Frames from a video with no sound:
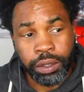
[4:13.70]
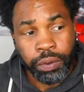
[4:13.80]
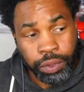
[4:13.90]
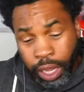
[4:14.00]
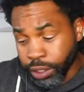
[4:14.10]

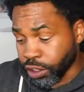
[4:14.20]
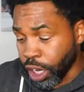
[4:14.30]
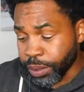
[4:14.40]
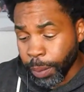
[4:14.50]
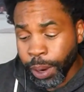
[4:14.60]
There are
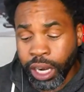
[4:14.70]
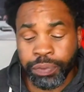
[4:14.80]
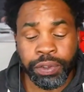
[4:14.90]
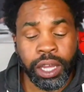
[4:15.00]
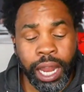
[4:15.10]
some that probably
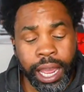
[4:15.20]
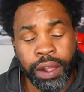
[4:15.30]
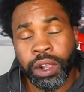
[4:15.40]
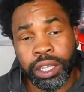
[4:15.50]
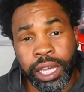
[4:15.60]
feel like,
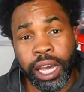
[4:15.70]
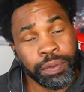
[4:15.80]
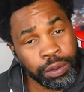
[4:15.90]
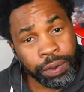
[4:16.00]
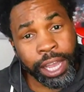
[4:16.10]
yeah, if
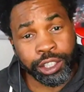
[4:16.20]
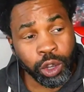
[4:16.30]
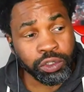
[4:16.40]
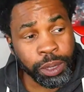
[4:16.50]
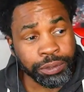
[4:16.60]
he fight Joe
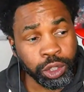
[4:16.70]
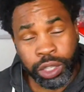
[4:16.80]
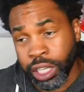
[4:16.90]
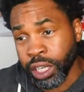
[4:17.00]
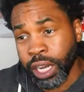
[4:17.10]
Smith Jr.,
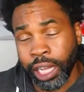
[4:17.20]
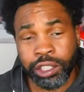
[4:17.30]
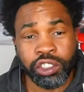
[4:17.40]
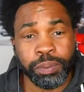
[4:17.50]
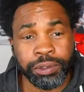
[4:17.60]
he'll knock Joe
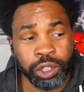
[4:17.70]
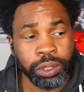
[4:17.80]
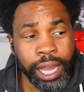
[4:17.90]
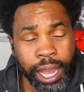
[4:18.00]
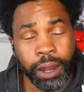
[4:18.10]
Smith
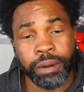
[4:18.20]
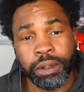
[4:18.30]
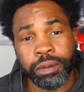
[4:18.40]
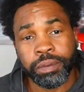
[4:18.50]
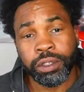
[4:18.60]
Jr. out.
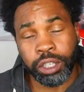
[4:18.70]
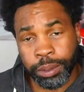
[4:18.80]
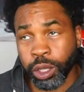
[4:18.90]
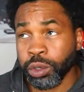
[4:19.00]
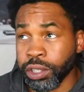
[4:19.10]
Some of
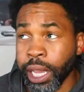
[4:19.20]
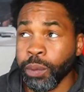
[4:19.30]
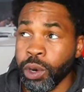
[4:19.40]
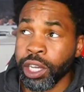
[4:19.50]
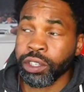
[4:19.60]
those same
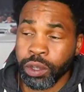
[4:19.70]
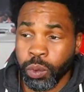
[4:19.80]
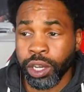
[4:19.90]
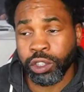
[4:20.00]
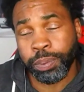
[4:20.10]
ones are the
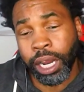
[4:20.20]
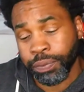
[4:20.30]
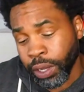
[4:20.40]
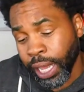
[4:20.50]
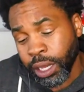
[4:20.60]
ones who probably
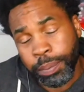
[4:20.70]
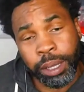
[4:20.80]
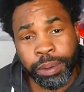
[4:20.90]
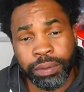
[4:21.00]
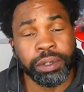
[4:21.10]
feel like he'll beat
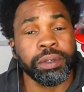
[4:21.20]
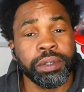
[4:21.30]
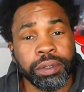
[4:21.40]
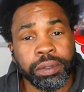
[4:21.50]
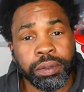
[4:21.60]
Bivol.
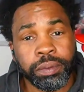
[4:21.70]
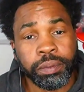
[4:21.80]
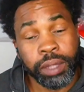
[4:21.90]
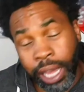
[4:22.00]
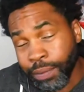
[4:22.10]

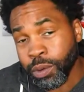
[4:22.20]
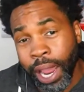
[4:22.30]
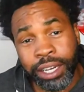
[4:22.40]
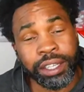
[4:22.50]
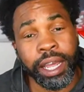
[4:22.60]
They have a
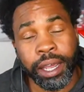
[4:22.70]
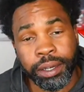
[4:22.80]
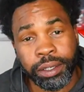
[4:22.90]
right to that.